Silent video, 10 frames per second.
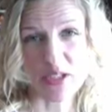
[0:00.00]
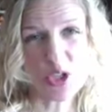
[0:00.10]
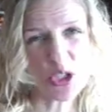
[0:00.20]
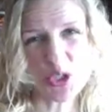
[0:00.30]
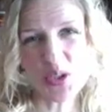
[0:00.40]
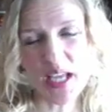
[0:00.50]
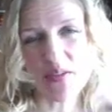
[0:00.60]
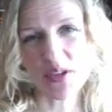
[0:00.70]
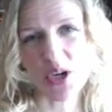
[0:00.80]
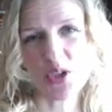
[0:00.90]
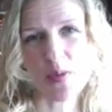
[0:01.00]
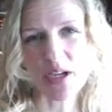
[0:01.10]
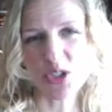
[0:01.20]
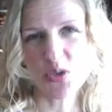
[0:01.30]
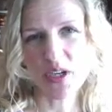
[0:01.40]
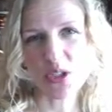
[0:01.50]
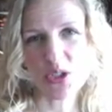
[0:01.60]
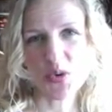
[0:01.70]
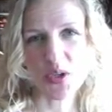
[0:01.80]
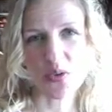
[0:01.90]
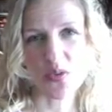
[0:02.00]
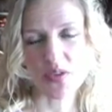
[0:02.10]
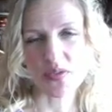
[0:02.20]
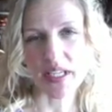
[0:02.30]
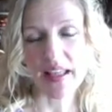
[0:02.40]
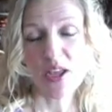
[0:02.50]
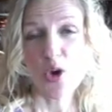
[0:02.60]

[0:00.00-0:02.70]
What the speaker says: You can turn the oven on to about 200, 250.